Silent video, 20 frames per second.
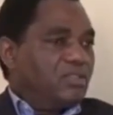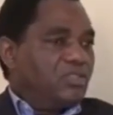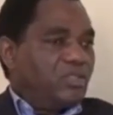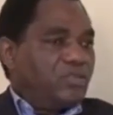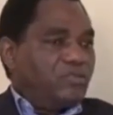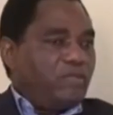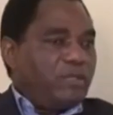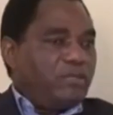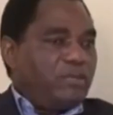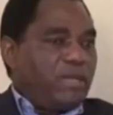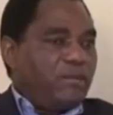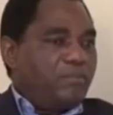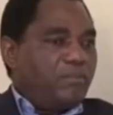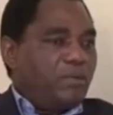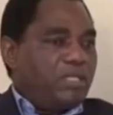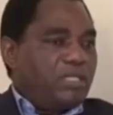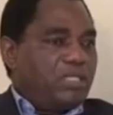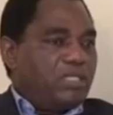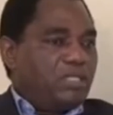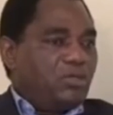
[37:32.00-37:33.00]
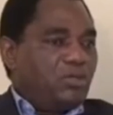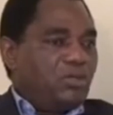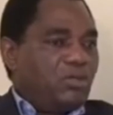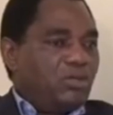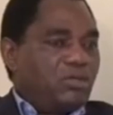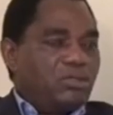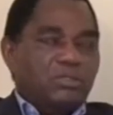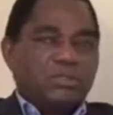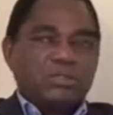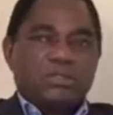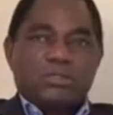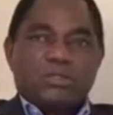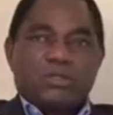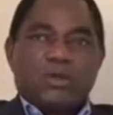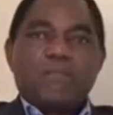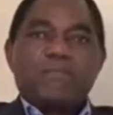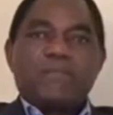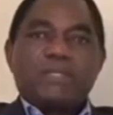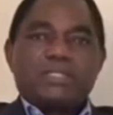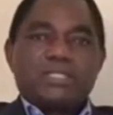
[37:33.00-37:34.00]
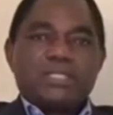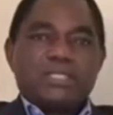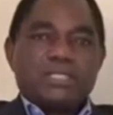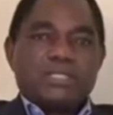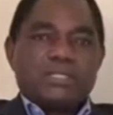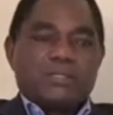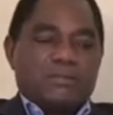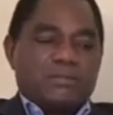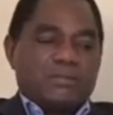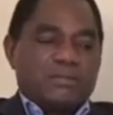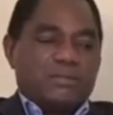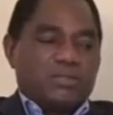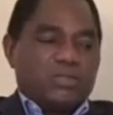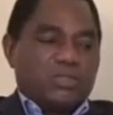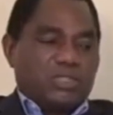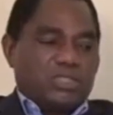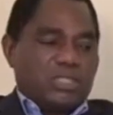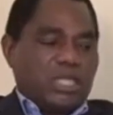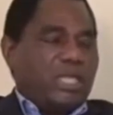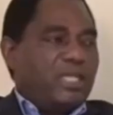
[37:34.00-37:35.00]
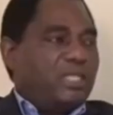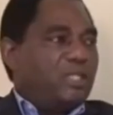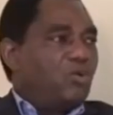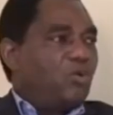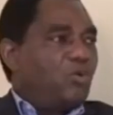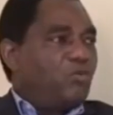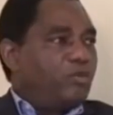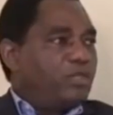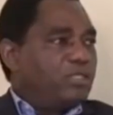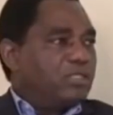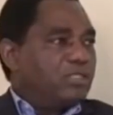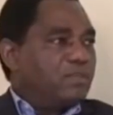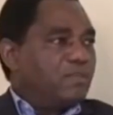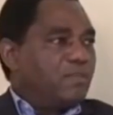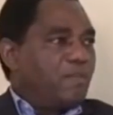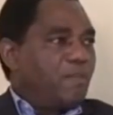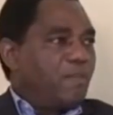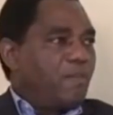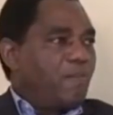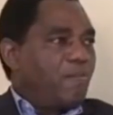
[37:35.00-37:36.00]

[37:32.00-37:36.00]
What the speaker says: Driven by political competition to stay in office.